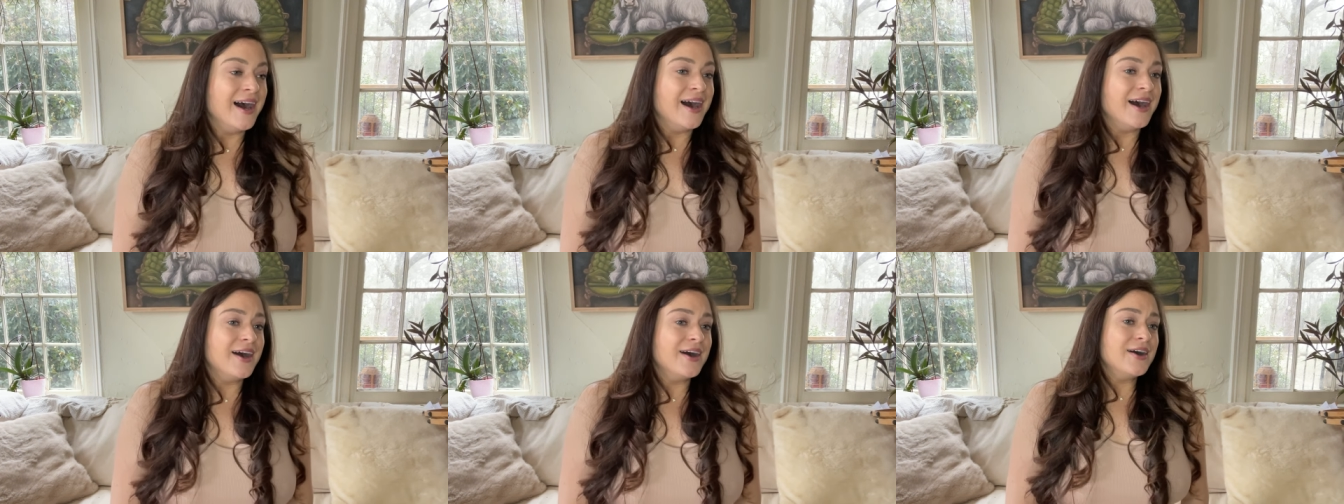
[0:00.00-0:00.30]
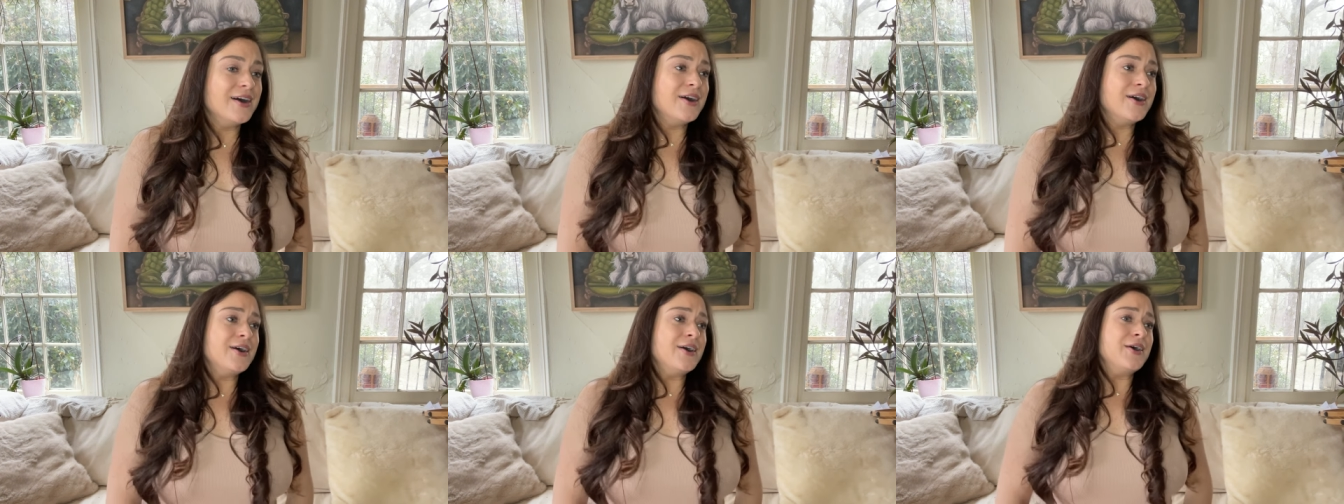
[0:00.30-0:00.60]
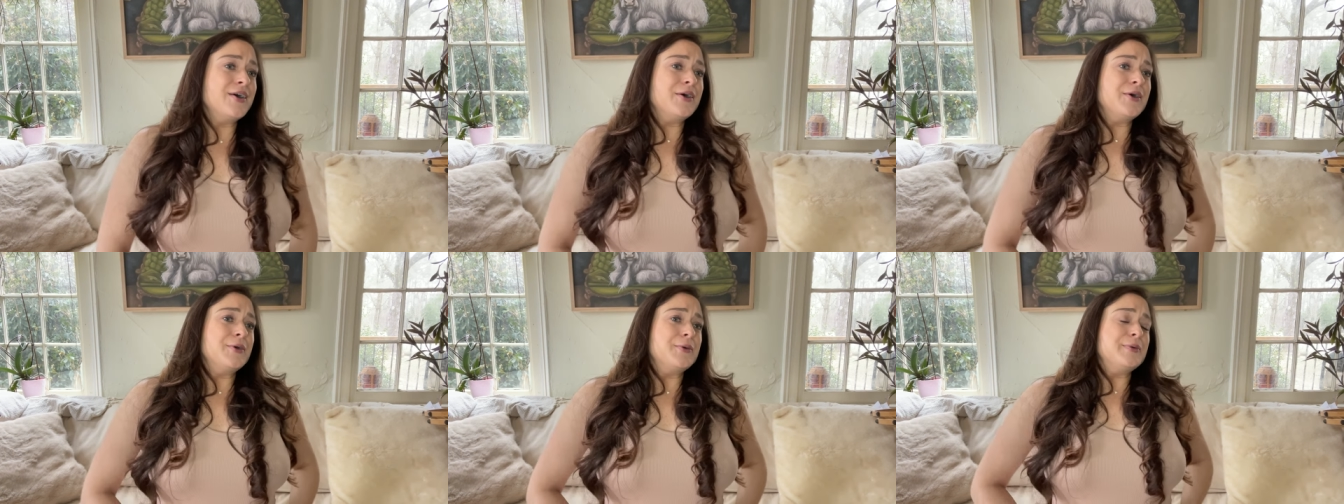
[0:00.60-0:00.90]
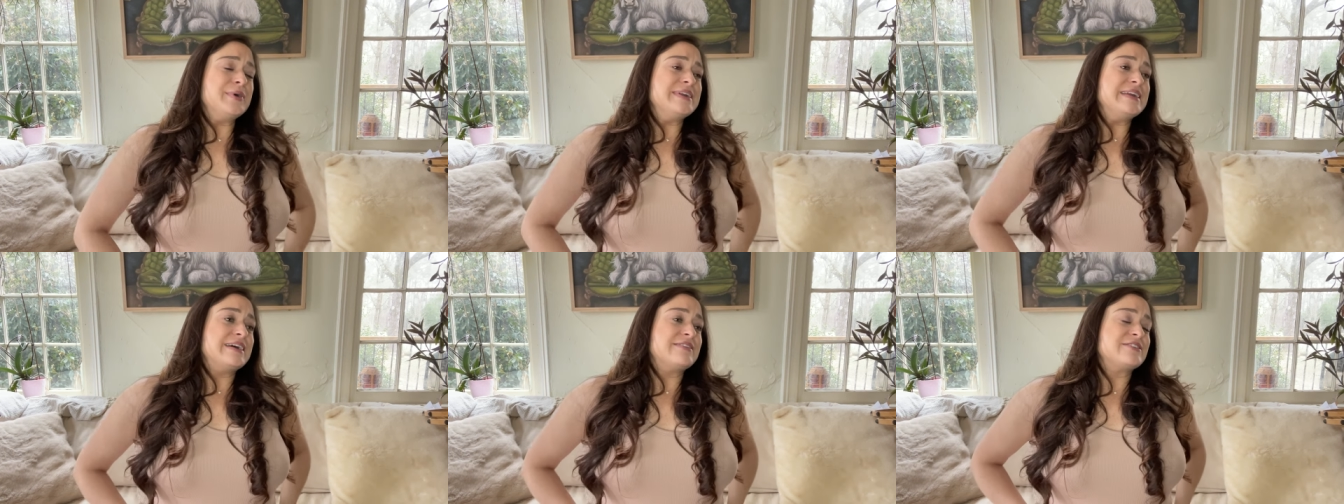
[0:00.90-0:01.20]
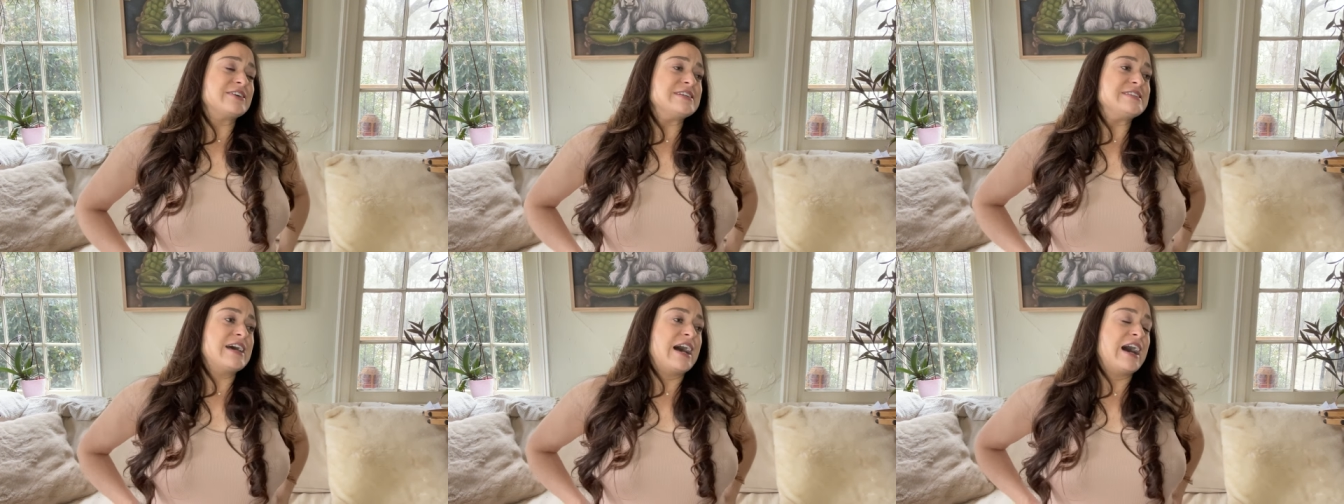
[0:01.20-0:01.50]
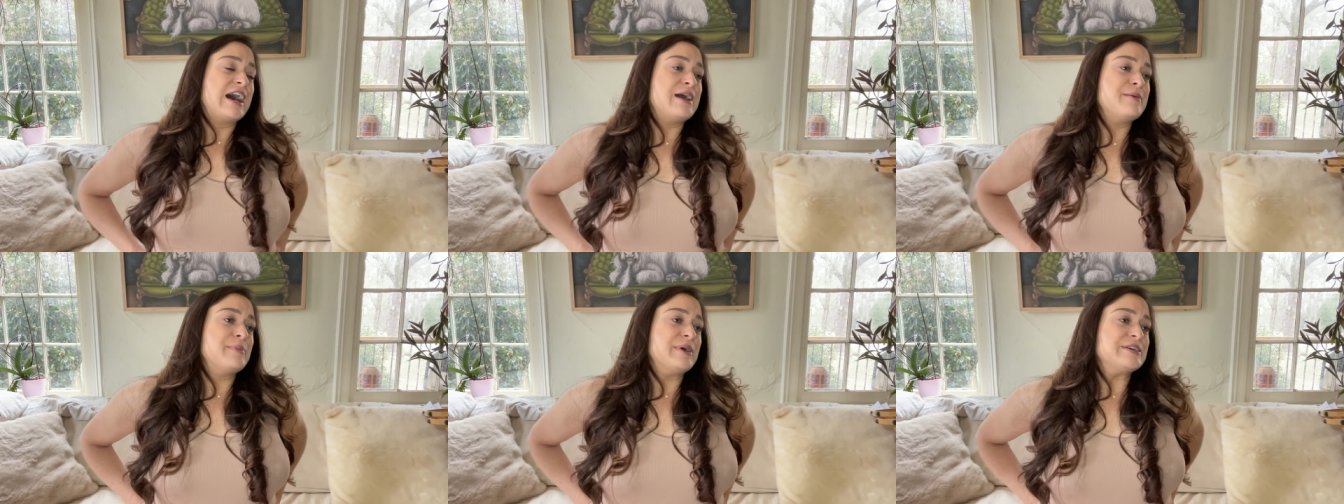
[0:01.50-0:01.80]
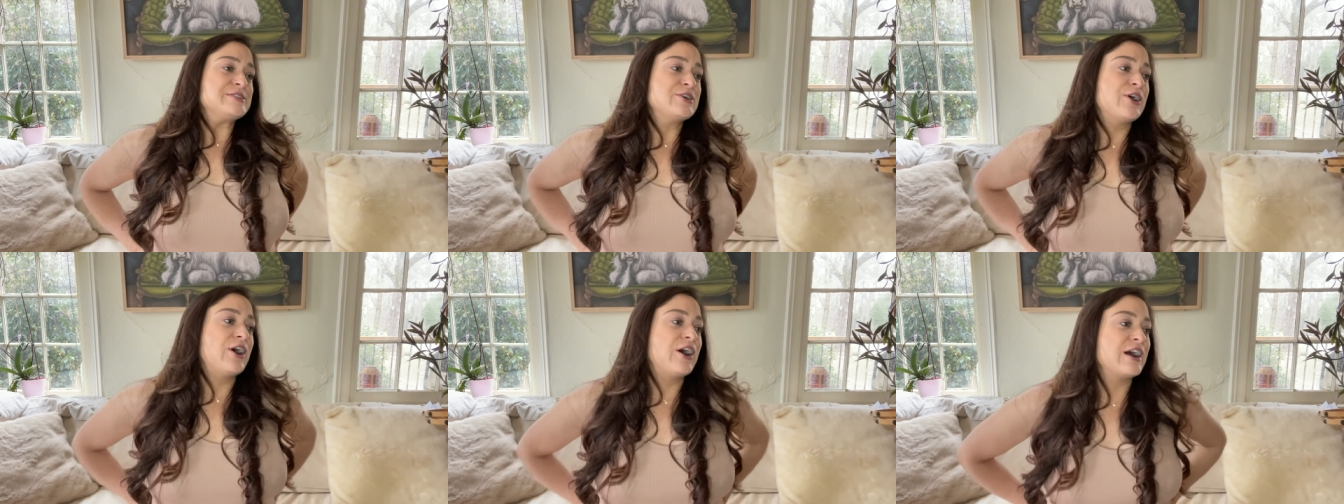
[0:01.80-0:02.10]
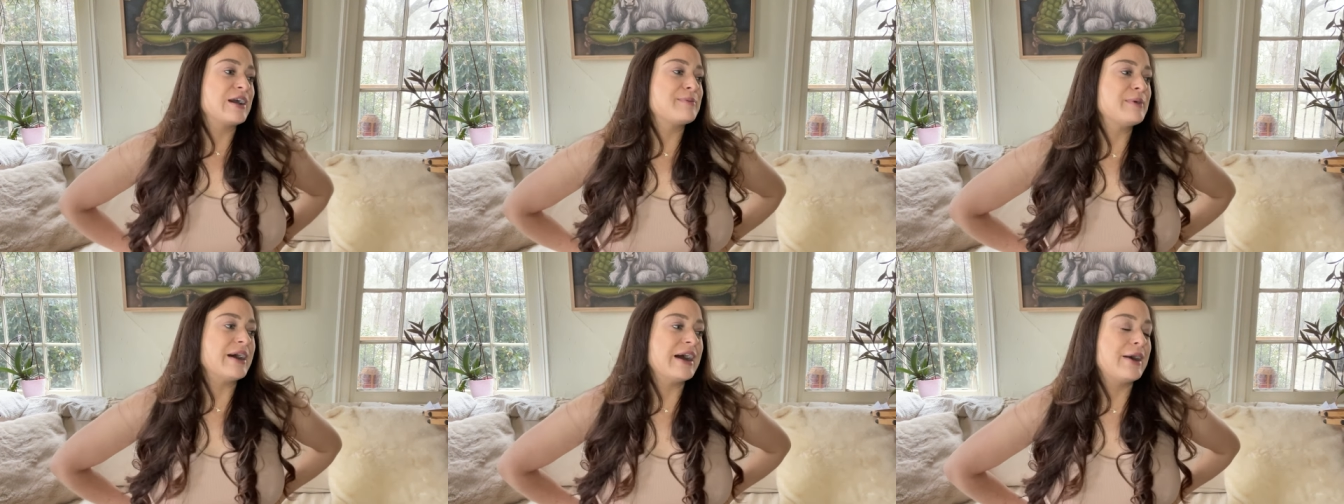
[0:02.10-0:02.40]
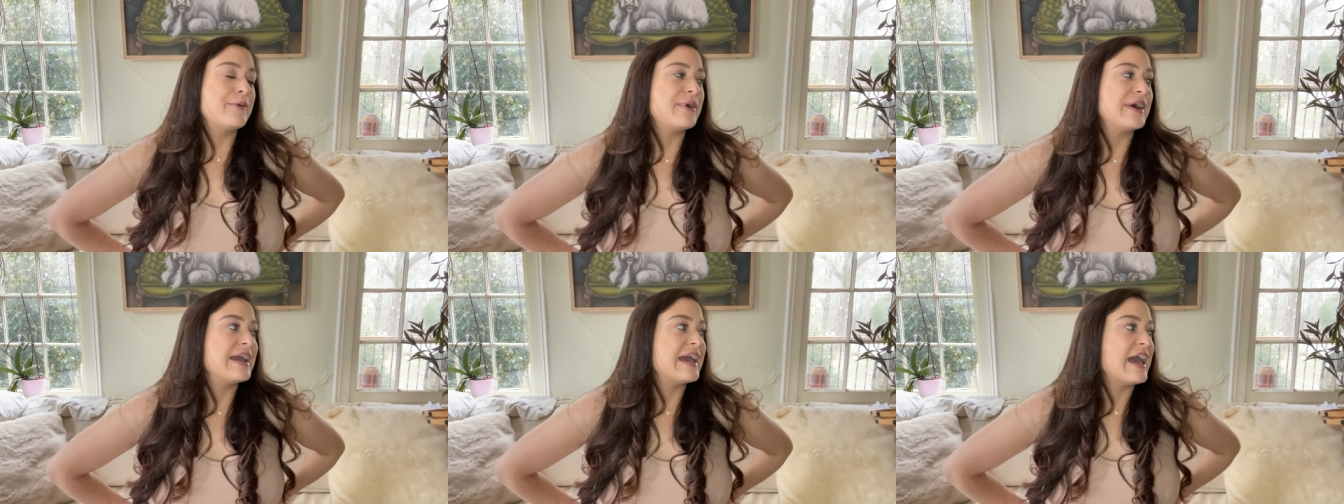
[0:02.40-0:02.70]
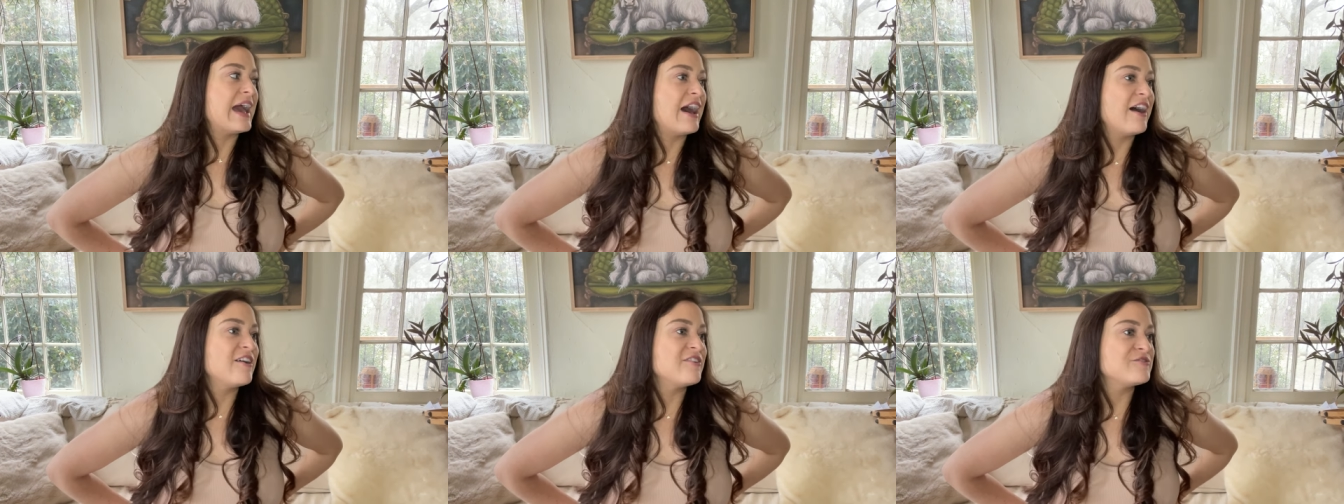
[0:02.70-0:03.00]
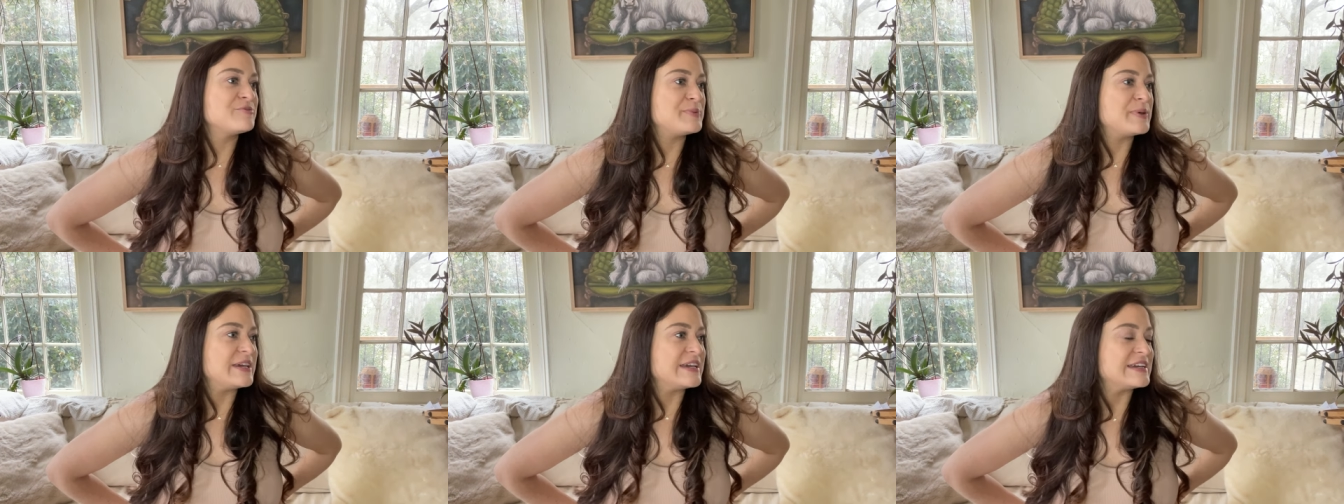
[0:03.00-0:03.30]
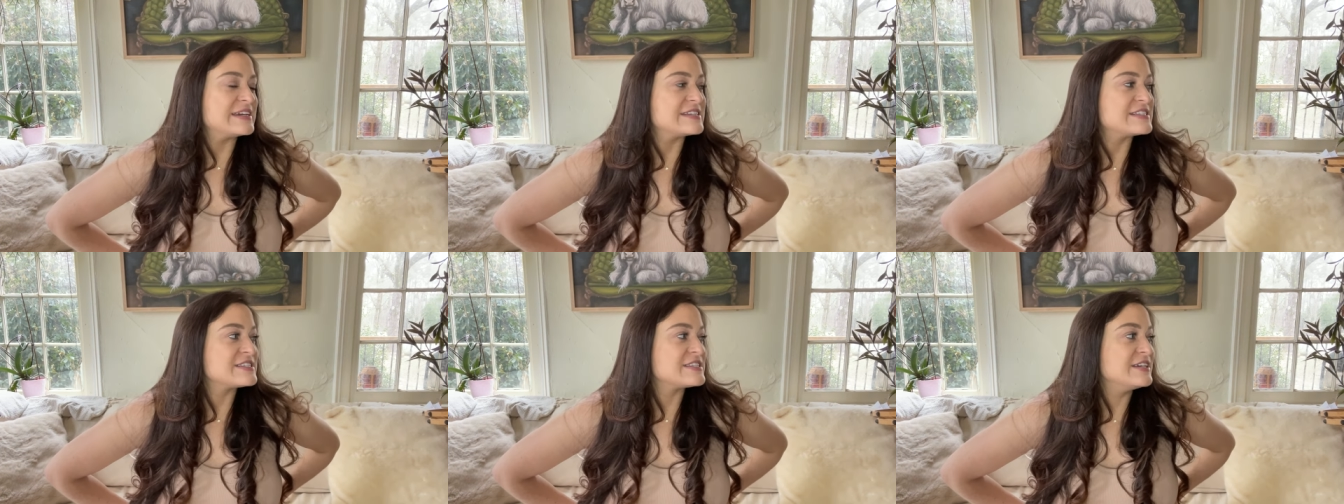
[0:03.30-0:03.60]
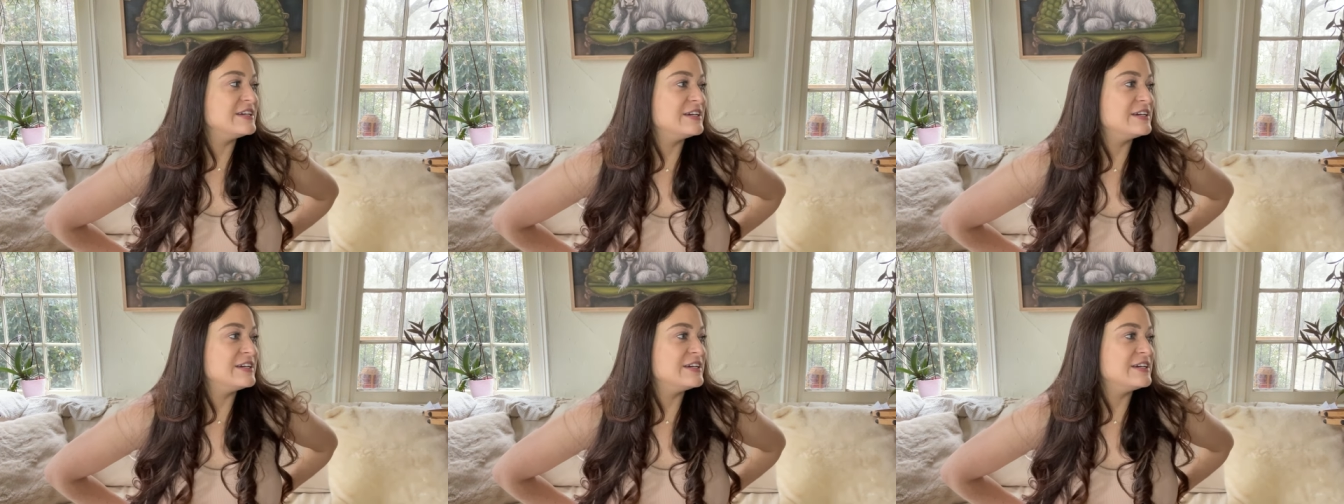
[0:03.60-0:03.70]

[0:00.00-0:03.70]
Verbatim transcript: Oh, and every time I talk about how I have pigs,